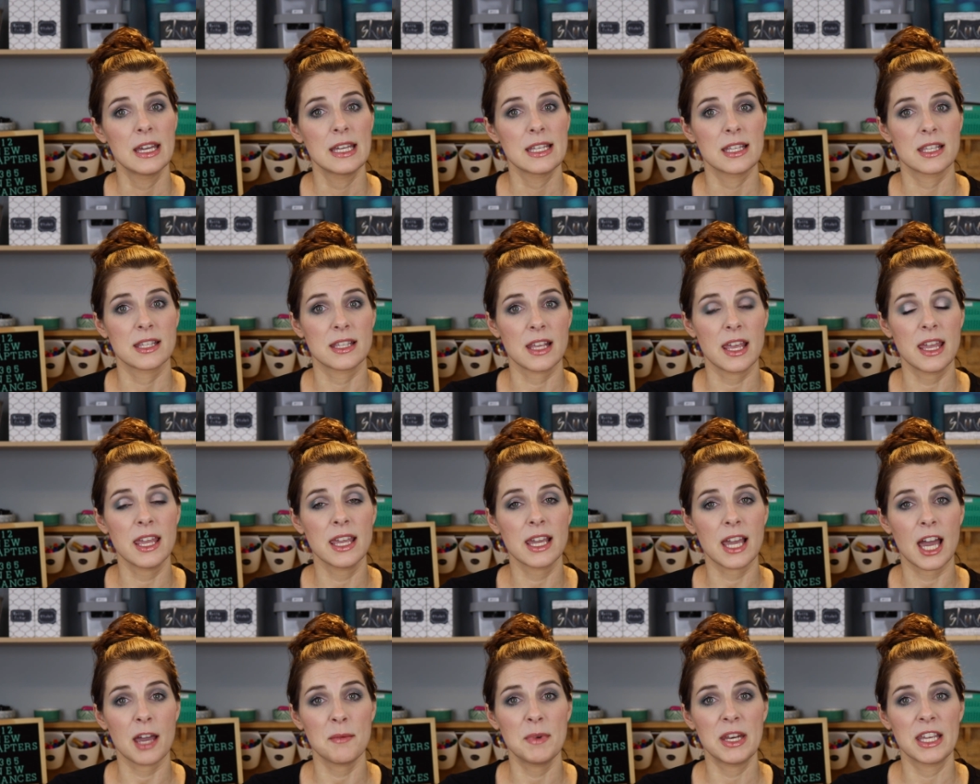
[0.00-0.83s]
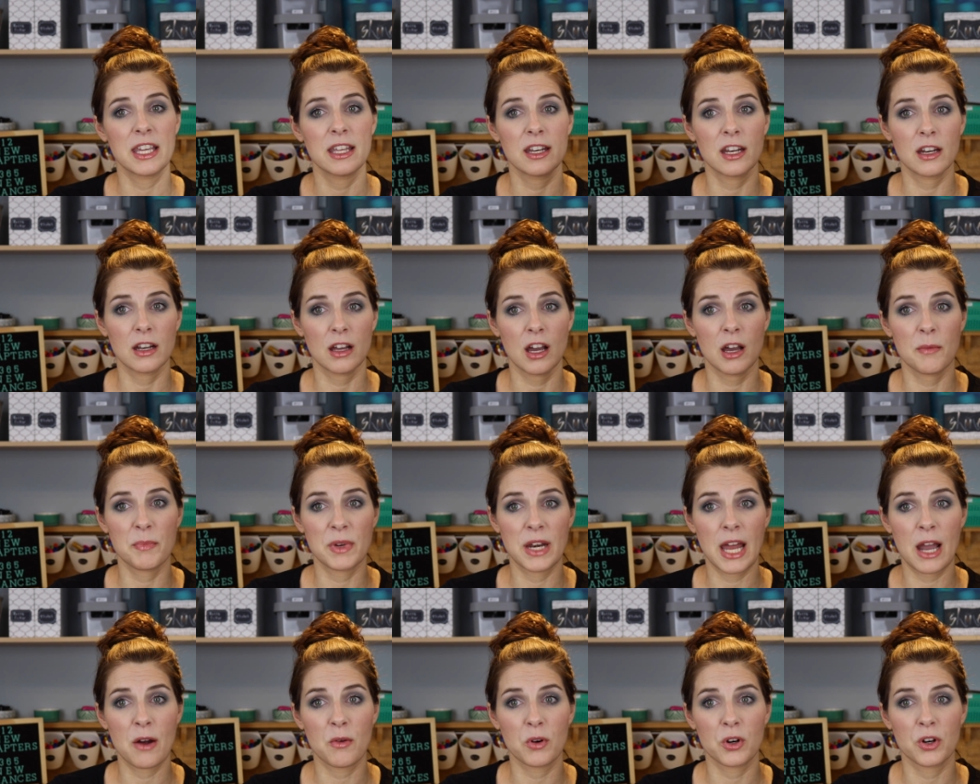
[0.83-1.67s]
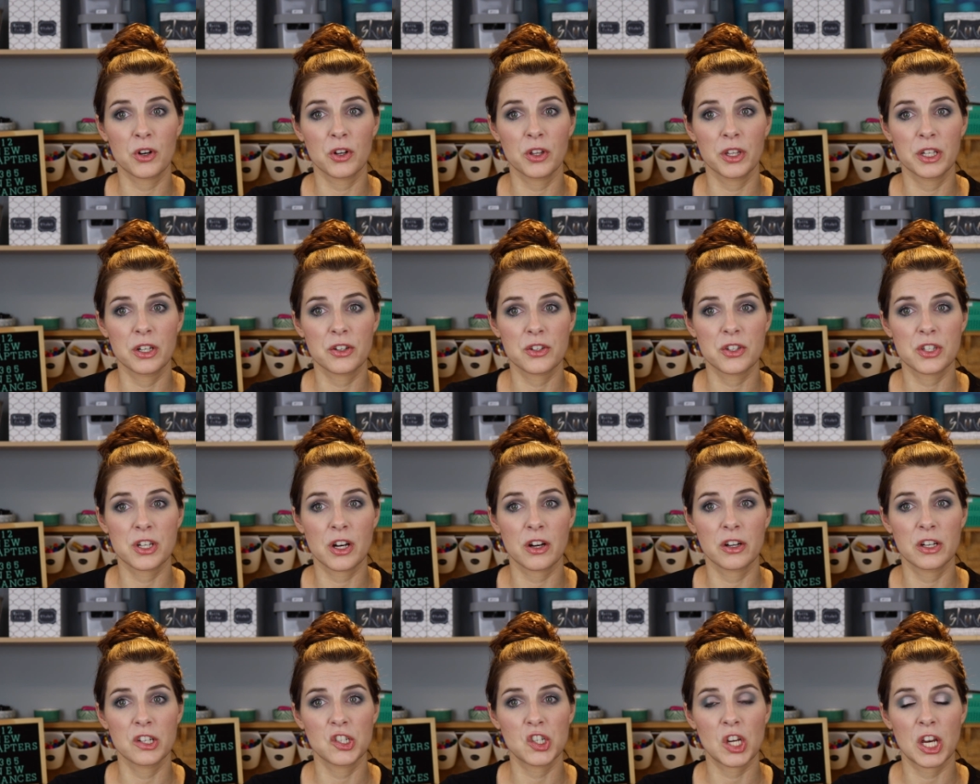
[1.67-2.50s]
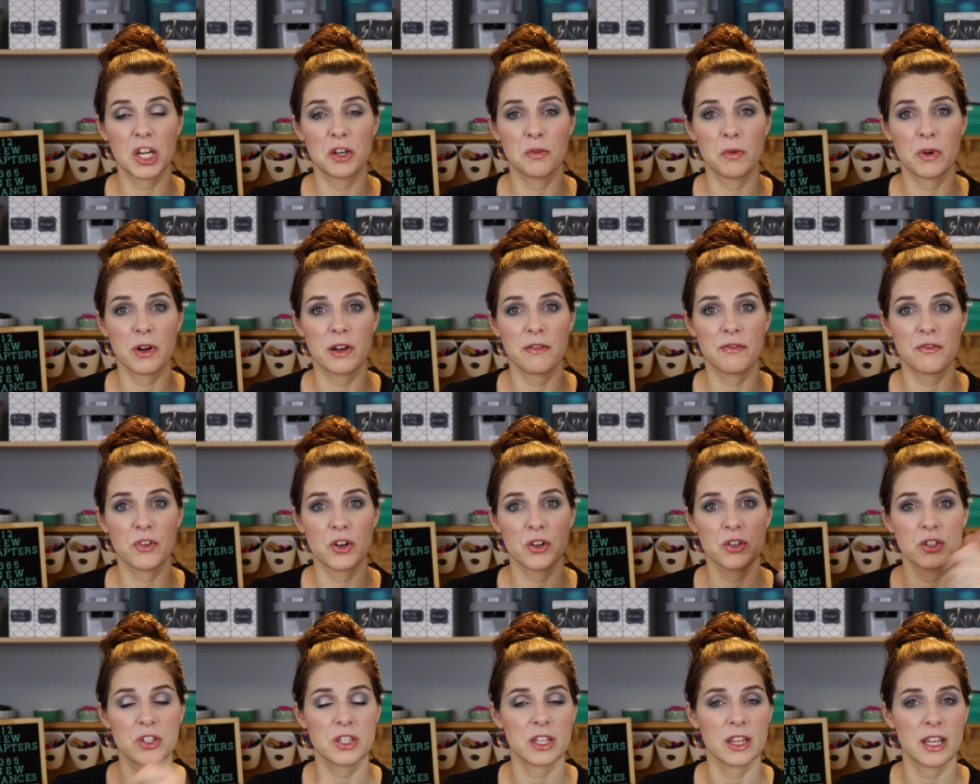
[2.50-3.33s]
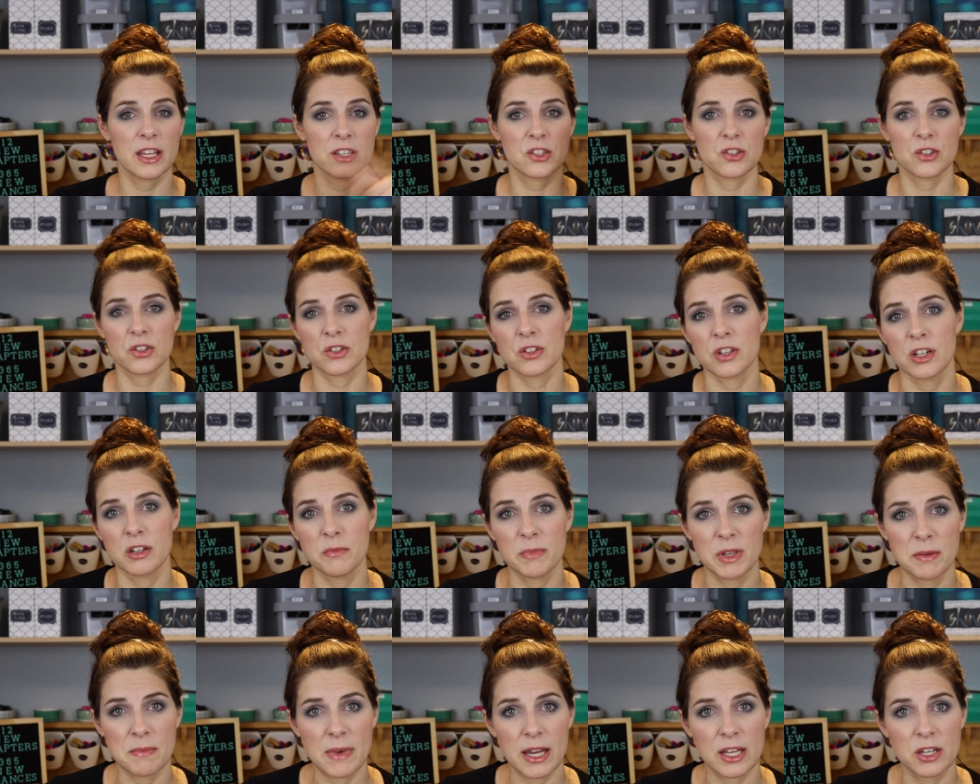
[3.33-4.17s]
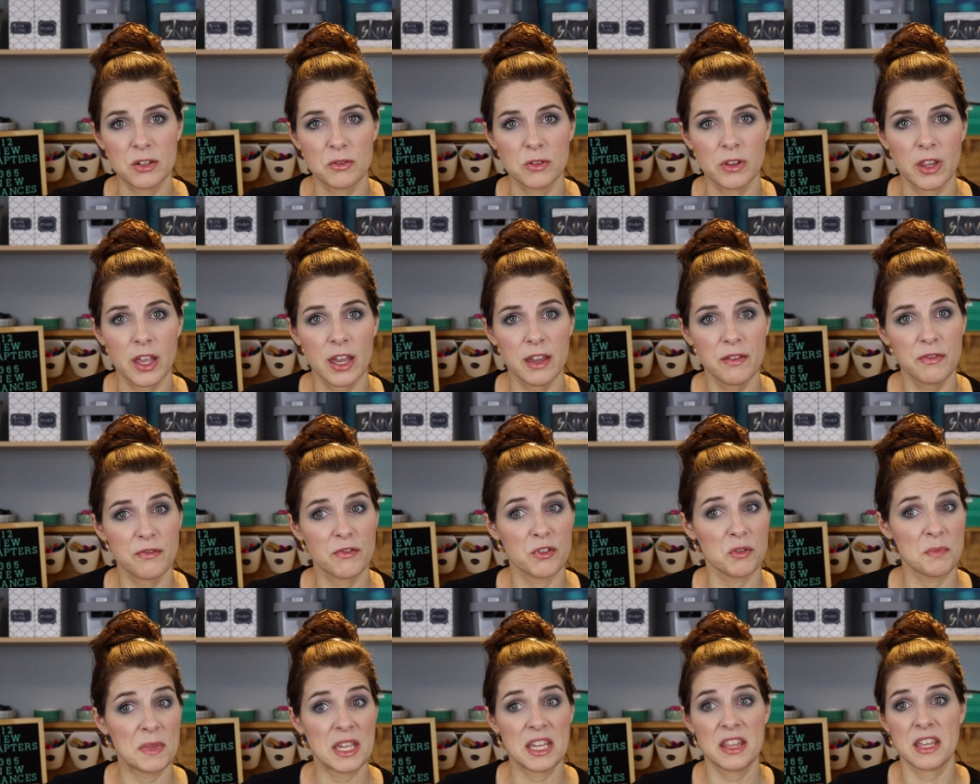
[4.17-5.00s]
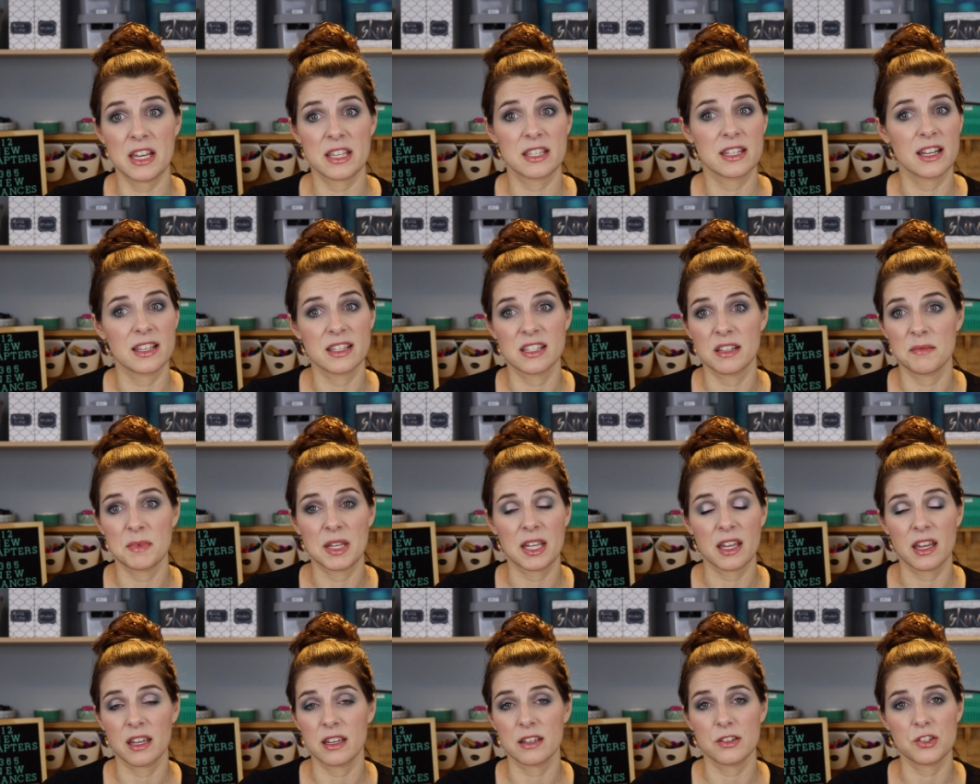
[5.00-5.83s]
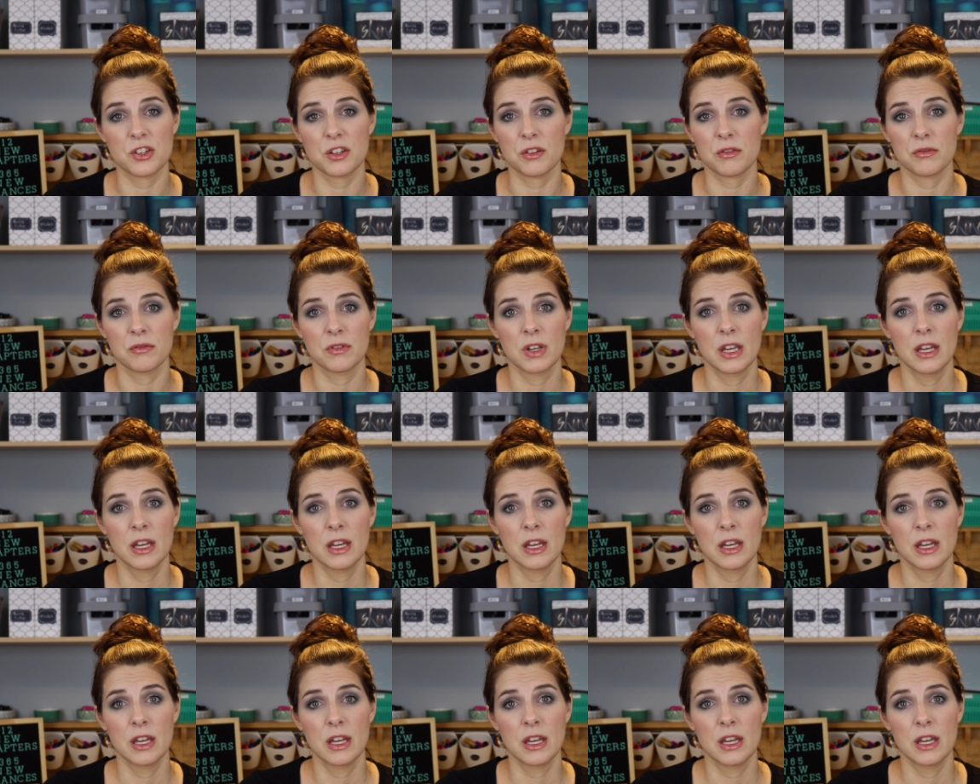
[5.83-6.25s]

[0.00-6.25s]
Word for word: saying I'm going to get up an hour earlier starting January 1st and that's just going to be my new life, for me, that's not something I could do.